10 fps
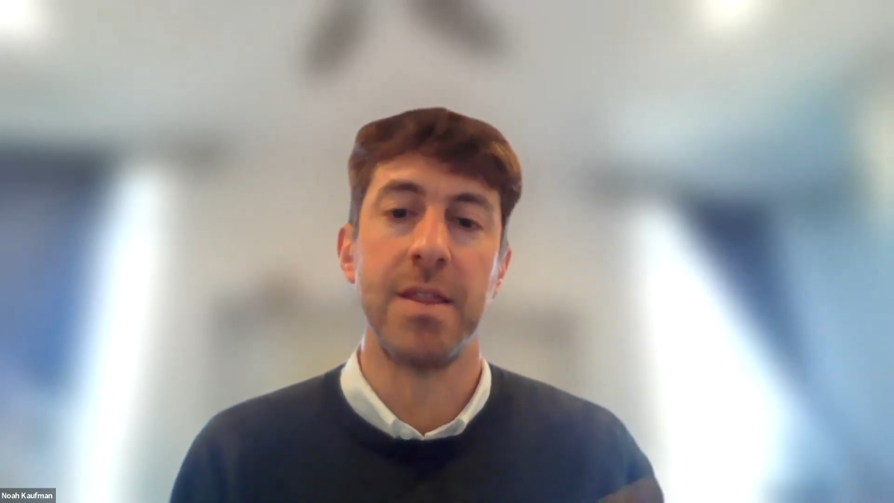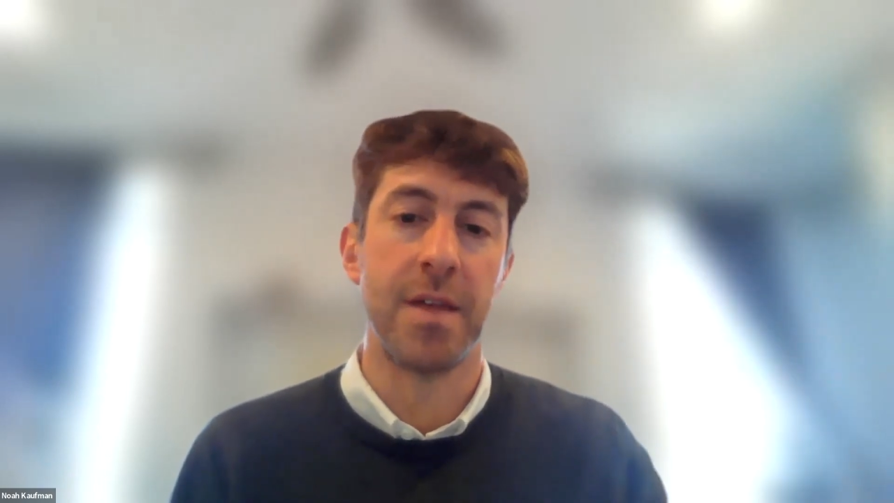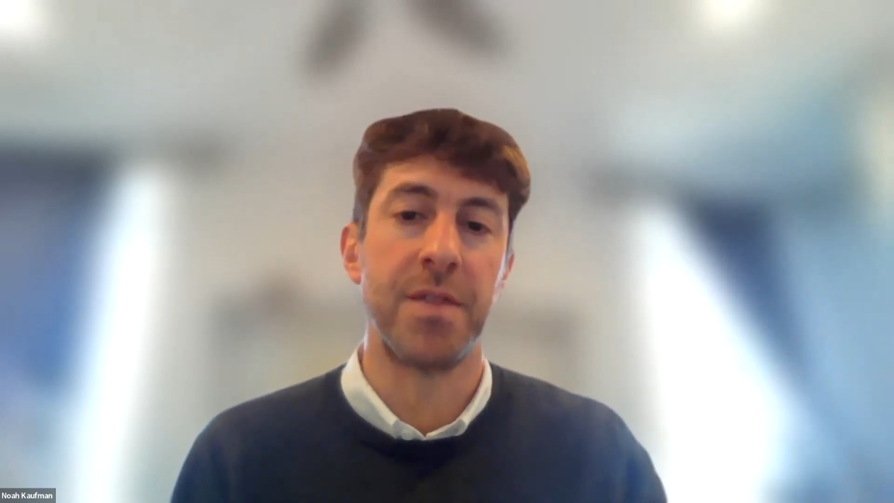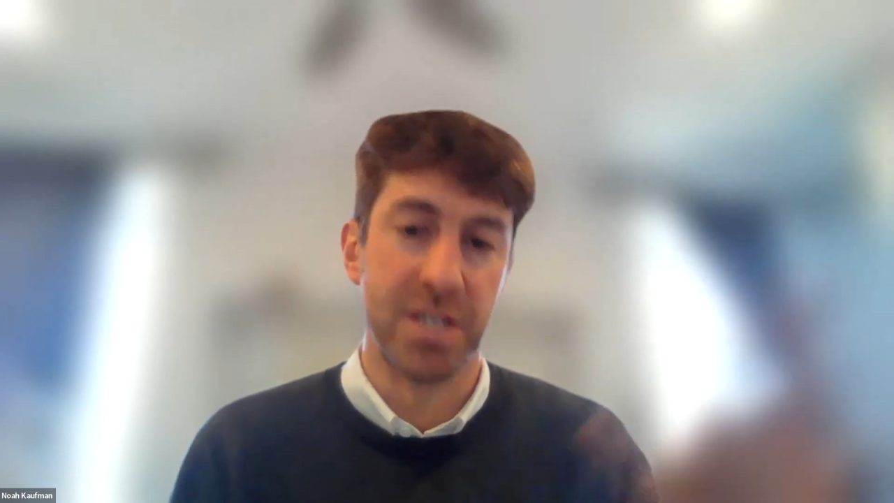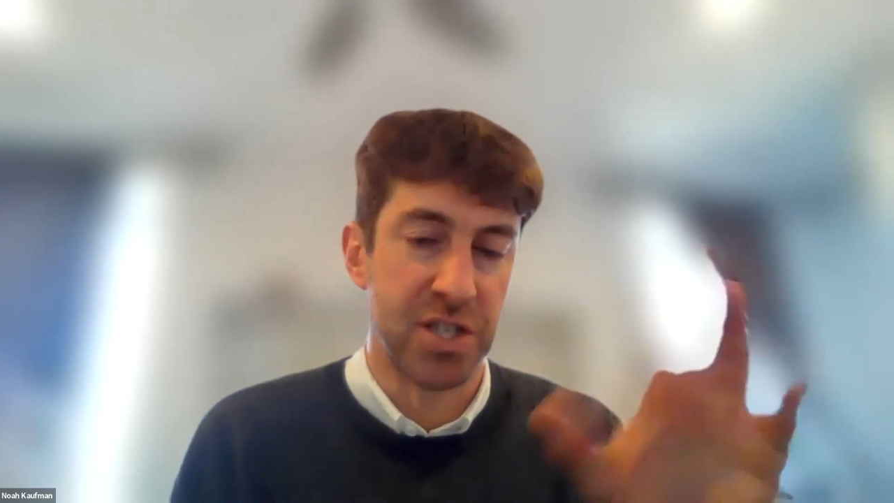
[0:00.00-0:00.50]

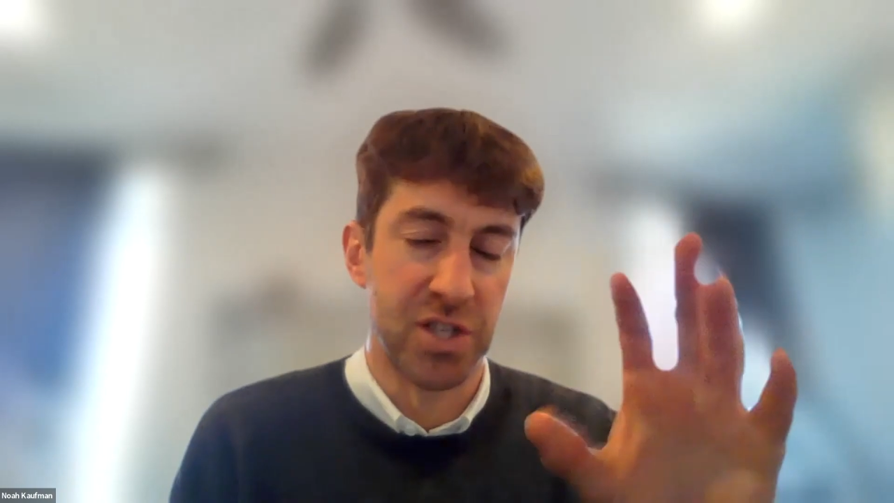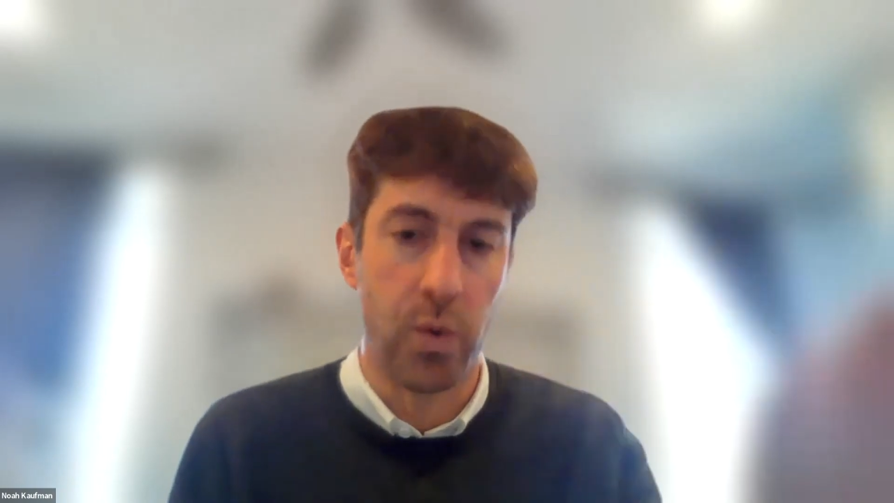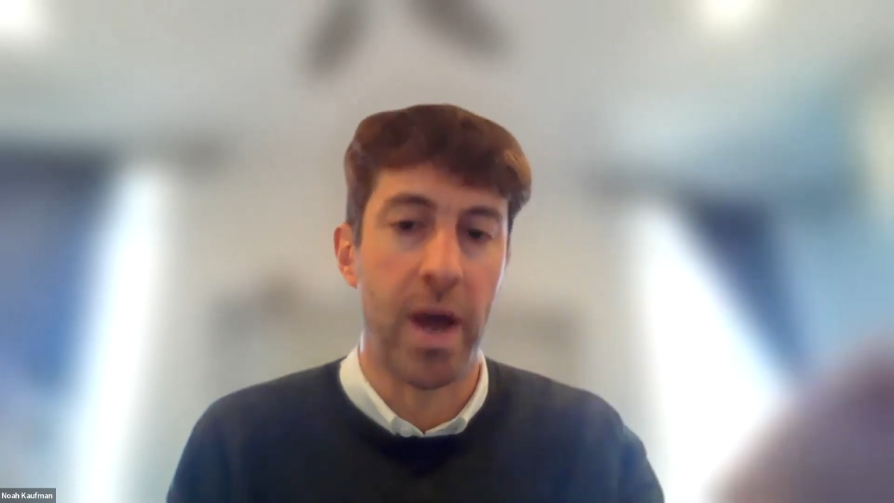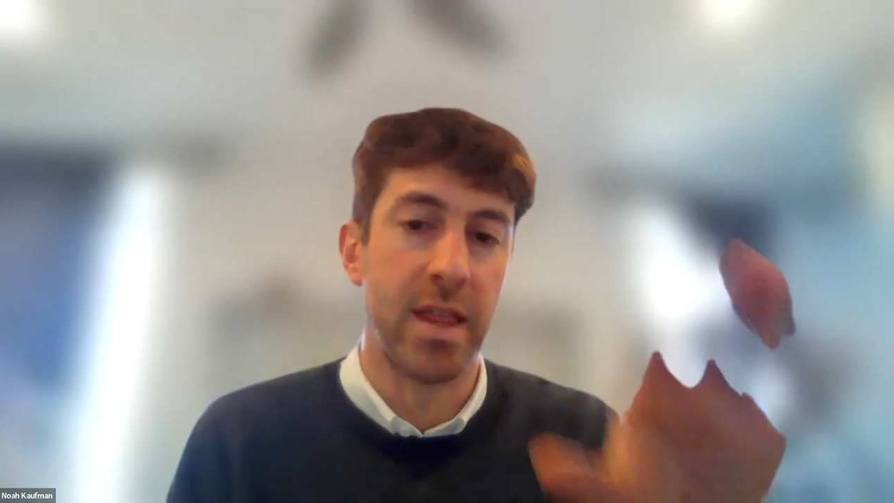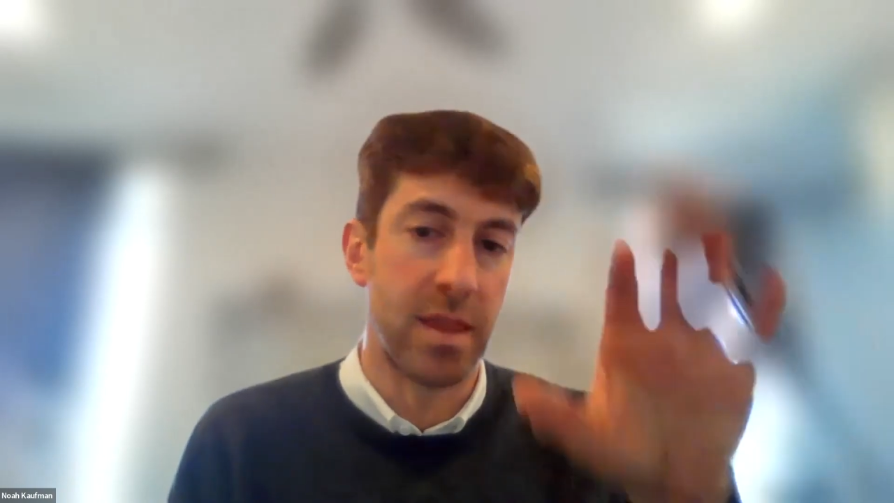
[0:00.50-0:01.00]
that this is the
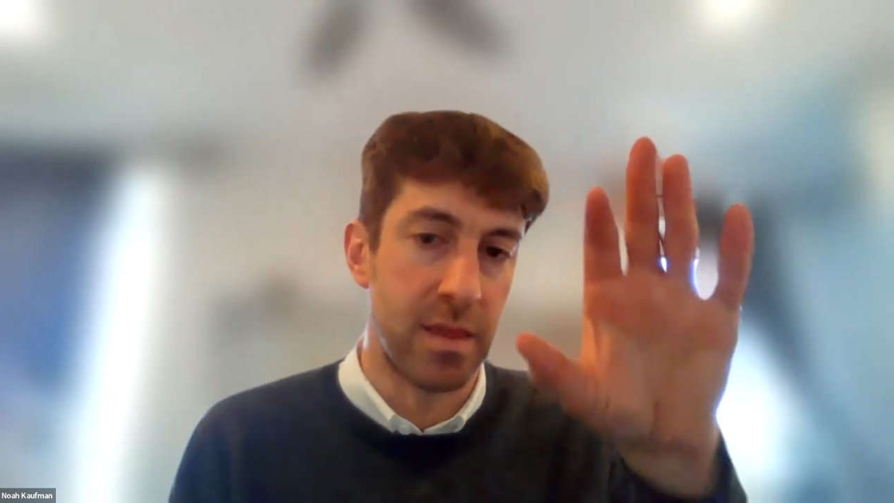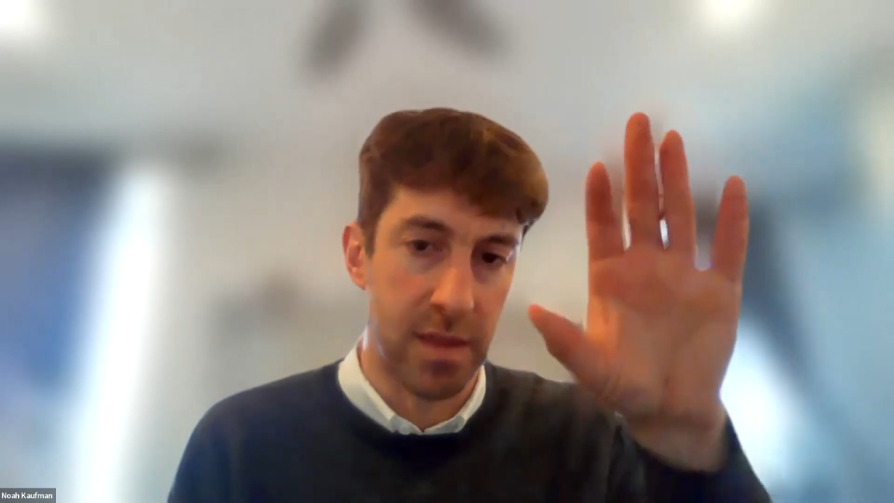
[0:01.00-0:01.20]
way